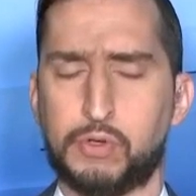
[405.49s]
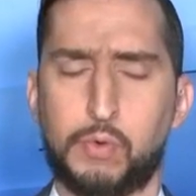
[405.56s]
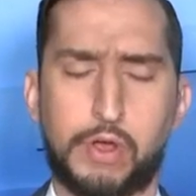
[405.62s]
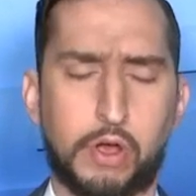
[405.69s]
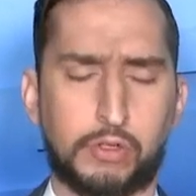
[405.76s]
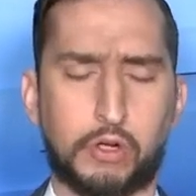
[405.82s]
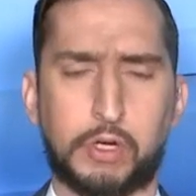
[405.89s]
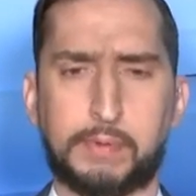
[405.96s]
So we
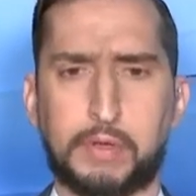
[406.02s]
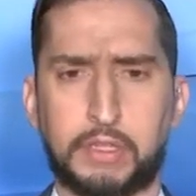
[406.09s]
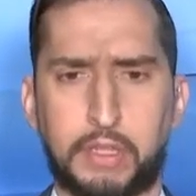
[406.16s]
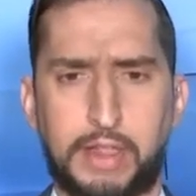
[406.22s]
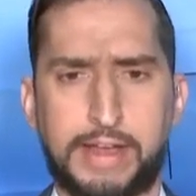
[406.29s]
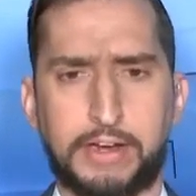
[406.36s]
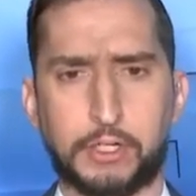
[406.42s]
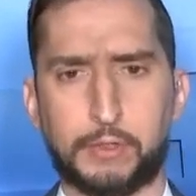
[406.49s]
all talked about the
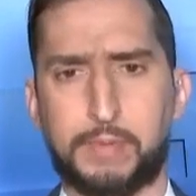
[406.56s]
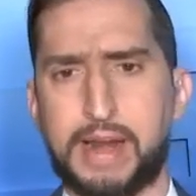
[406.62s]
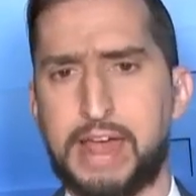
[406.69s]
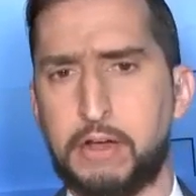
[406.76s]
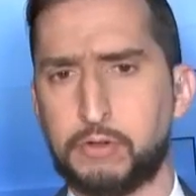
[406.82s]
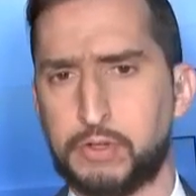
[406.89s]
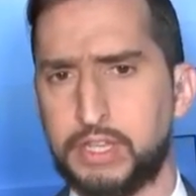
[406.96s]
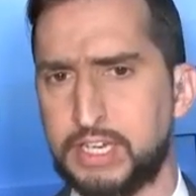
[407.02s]
Lakers, but
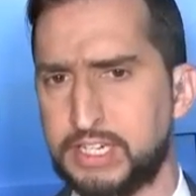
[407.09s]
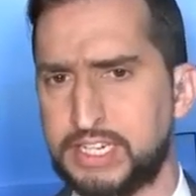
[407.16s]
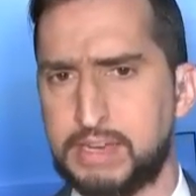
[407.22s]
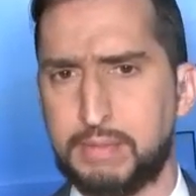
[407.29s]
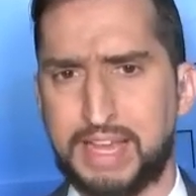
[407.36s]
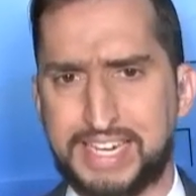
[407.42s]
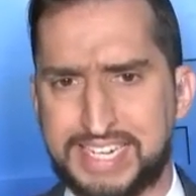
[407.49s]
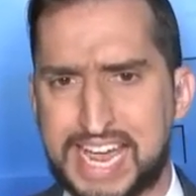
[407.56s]
I also think a
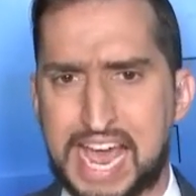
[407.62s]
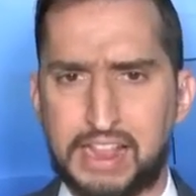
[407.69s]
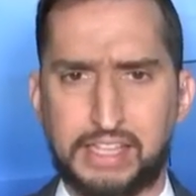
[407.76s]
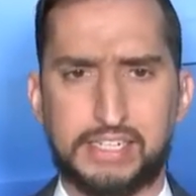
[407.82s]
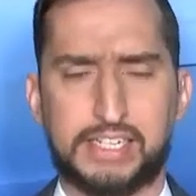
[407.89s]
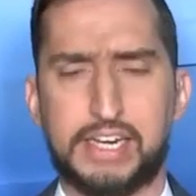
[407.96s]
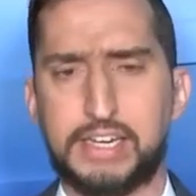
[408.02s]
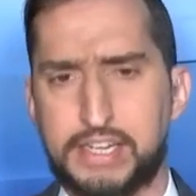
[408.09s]
team like
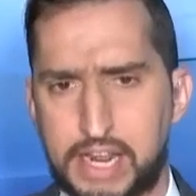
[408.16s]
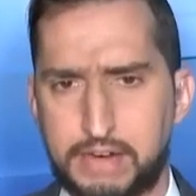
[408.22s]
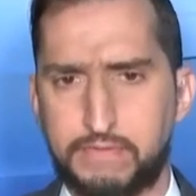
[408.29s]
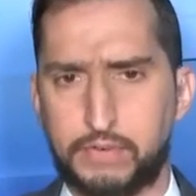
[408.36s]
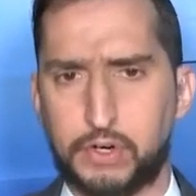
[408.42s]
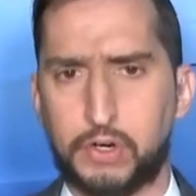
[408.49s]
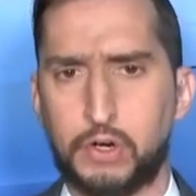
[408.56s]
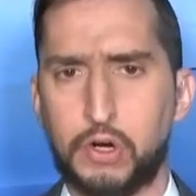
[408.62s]
Dallas and
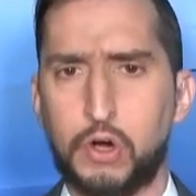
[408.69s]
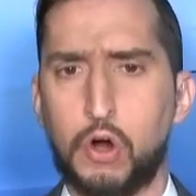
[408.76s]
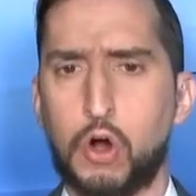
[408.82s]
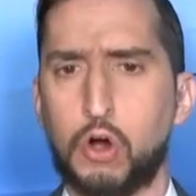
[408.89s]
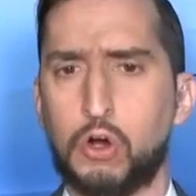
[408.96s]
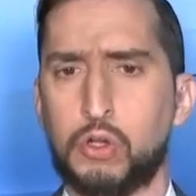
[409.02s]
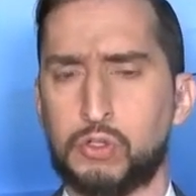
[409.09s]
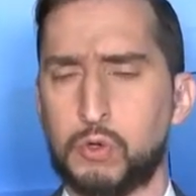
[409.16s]
Denver
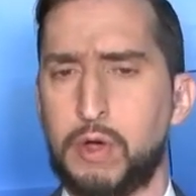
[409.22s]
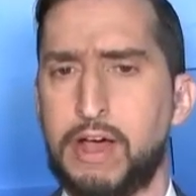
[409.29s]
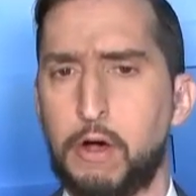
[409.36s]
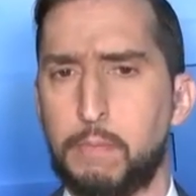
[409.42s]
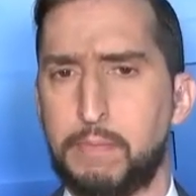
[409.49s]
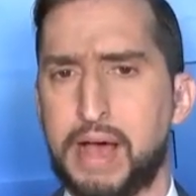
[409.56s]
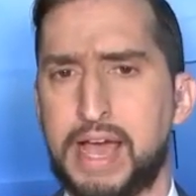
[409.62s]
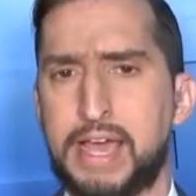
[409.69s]
are also
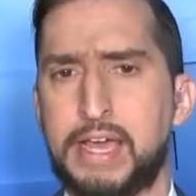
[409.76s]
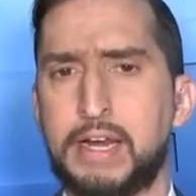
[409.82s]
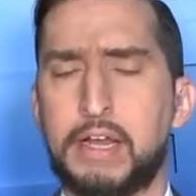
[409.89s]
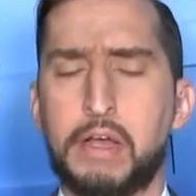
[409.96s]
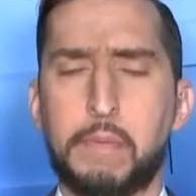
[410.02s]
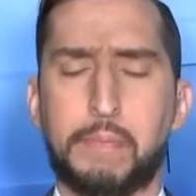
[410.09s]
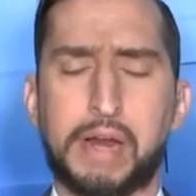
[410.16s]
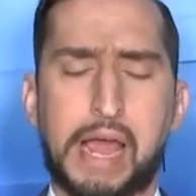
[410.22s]
helped by it.
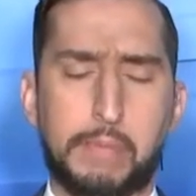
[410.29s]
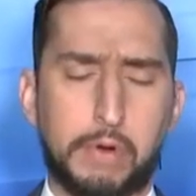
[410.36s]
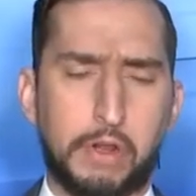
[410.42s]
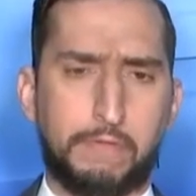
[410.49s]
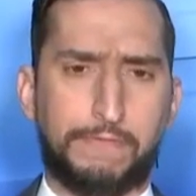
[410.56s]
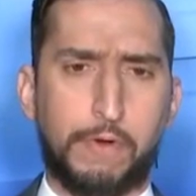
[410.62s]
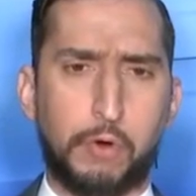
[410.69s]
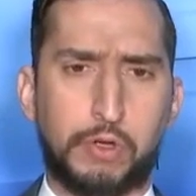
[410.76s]
But I'm going
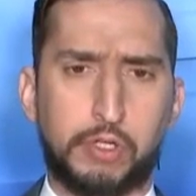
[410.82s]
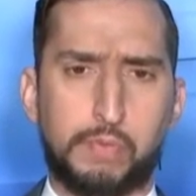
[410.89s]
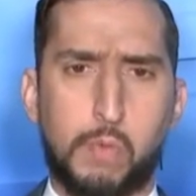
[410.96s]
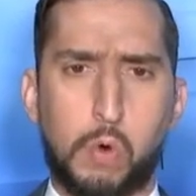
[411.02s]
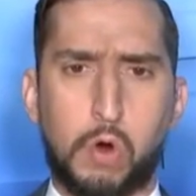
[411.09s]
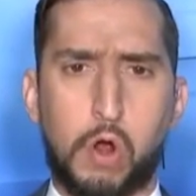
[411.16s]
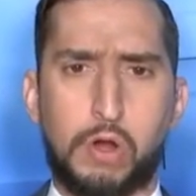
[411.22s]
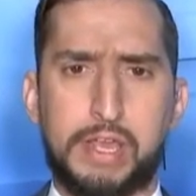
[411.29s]
to focus
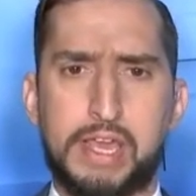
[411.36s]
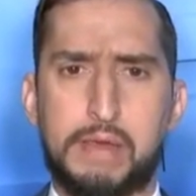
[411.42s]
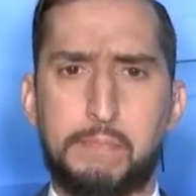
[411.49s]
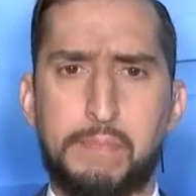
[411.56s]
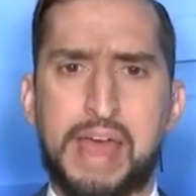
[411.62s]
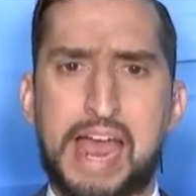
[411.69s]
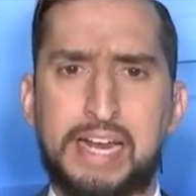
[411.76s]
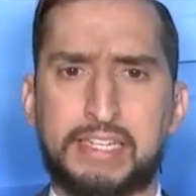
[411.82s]
more on
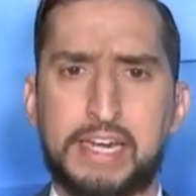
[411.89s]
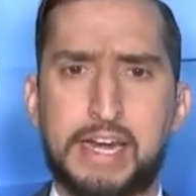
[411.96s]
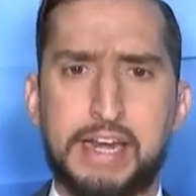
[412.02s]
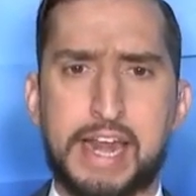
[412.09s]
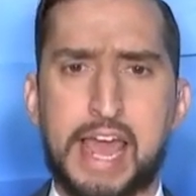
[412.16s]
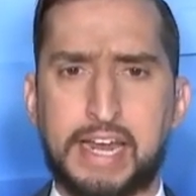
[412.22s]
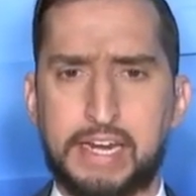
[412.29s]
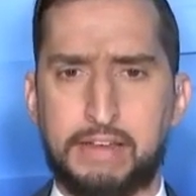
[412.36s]
impact in a
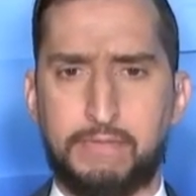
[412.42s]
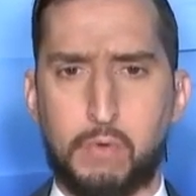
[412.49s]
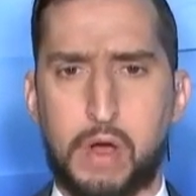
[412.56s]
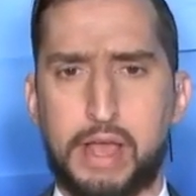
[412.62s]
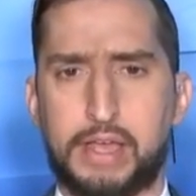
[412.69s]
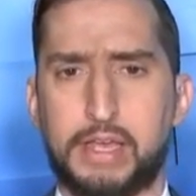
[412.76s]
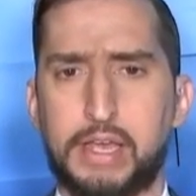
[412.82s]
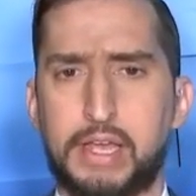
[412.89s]
negative
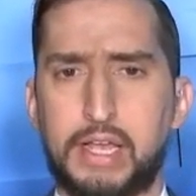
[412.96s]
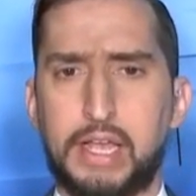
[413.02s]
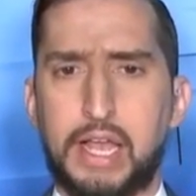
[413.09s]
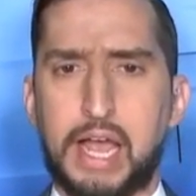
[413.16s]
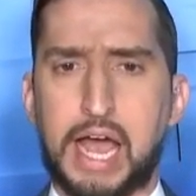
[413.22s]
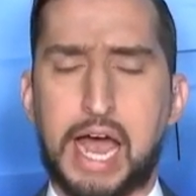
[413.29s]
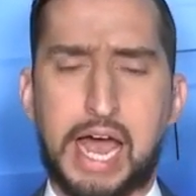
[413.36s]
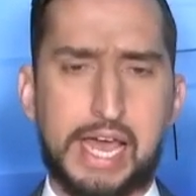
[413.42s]
way.
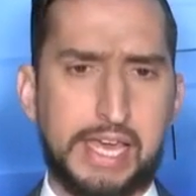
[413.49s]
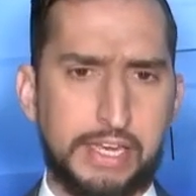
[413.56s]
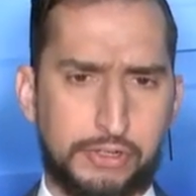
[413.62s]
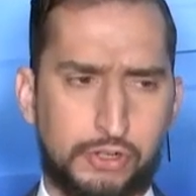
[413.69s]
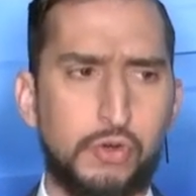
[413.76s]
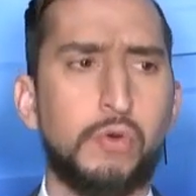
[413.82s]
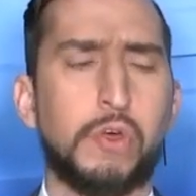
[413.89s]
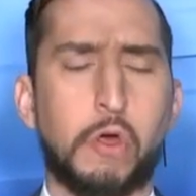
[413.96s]
I
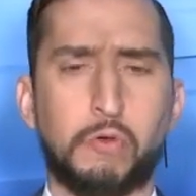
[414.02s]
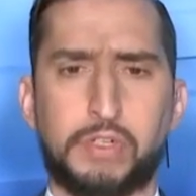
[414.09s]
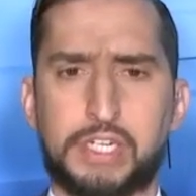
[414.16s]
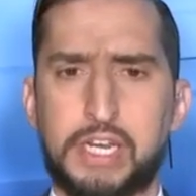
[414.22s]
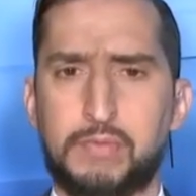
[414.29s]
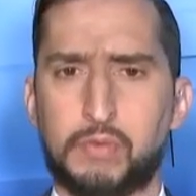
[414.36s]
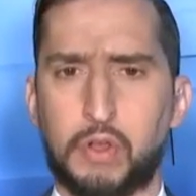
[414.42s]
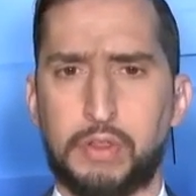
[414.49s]
think 2 of those
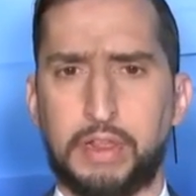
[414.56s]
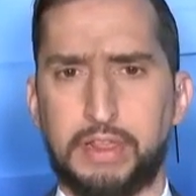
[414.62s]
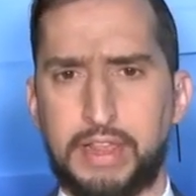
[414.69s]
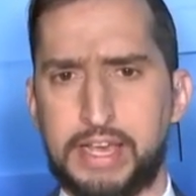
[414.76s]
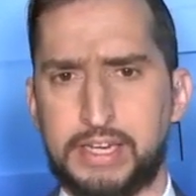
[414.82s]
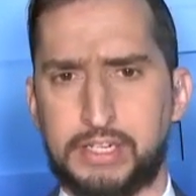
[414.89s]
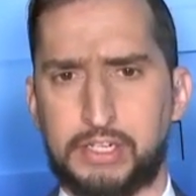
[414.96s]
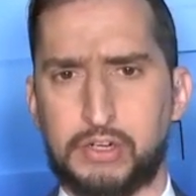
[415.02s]
teams on the
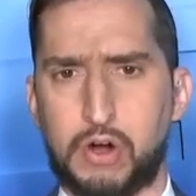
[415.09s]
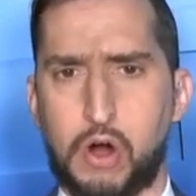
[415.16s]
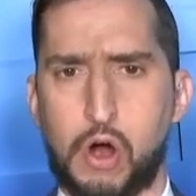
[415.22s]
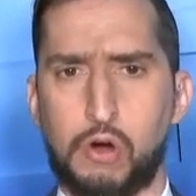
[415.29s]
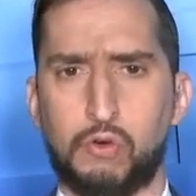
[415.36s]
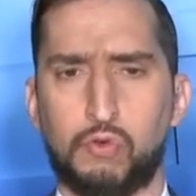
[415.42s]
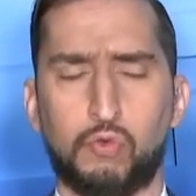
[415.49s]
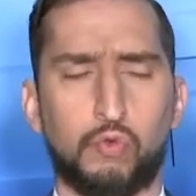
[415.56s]
list
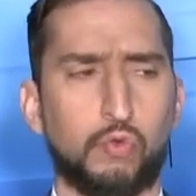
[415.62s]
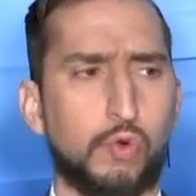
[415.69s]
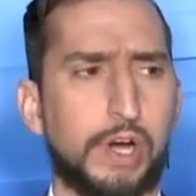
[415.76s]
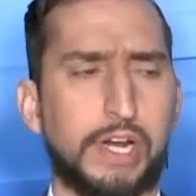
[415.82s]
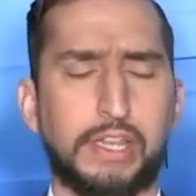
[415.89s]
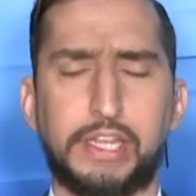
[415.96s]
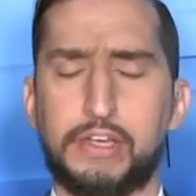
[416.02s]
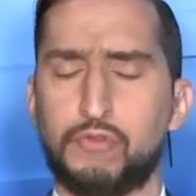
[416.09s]
are
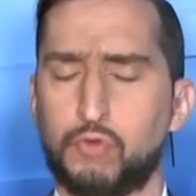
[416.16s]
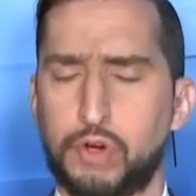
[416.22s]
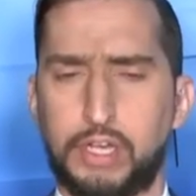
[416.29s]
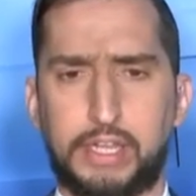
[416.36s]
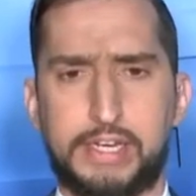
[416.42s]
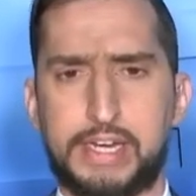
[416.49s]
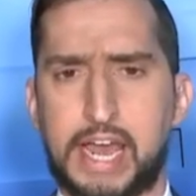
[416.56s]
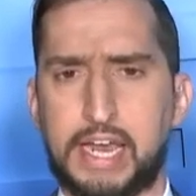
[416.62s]
really,
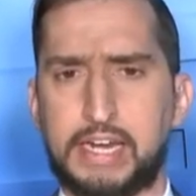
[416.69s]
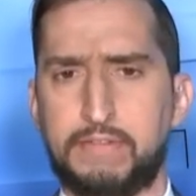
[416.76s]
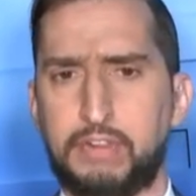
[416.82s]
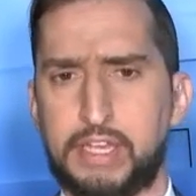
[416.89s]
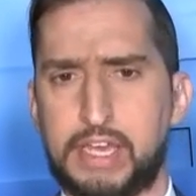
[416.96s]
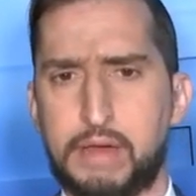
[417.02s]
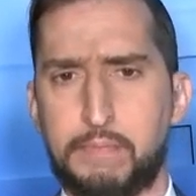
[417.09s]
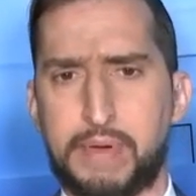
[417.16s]
really
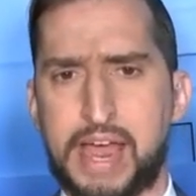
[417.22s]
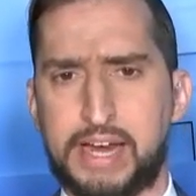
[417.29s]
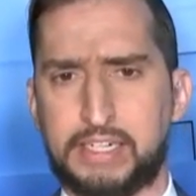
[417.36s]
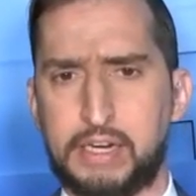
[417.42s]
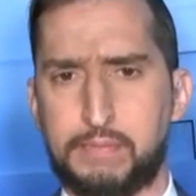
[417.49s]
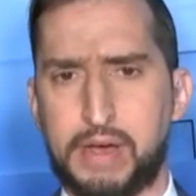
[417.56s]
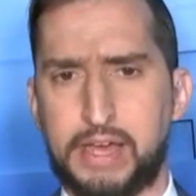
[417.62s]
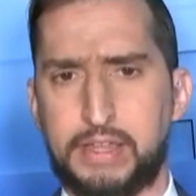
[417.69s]
negatively
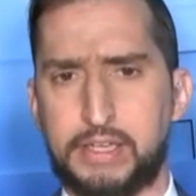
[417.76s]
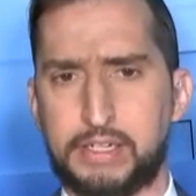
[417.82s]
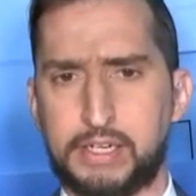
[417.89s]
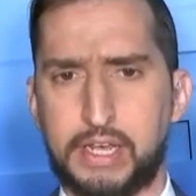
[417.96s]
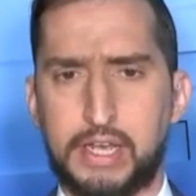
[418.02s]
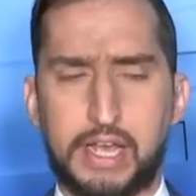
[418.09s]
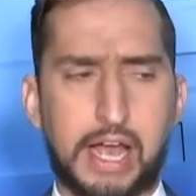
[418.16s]
impacted by this.